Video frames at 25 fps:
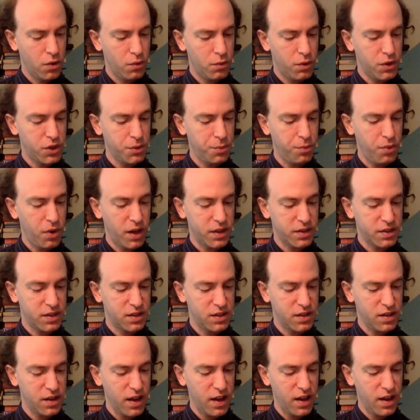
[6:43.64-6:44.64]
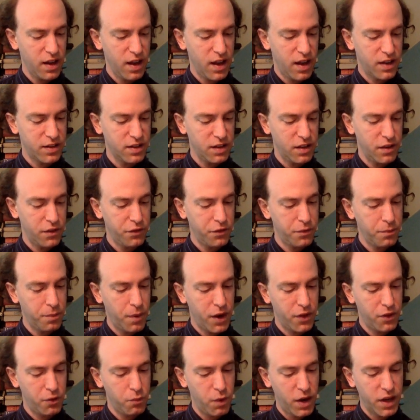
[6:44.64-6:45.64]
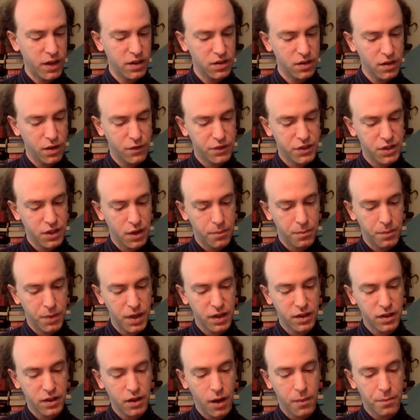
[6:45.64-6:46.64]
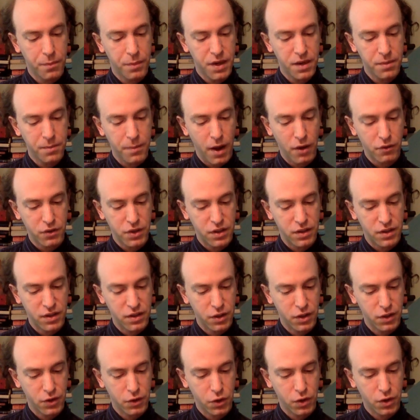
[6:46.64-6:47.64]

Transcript: which oppressed as if by the weight of some incumbent mountain,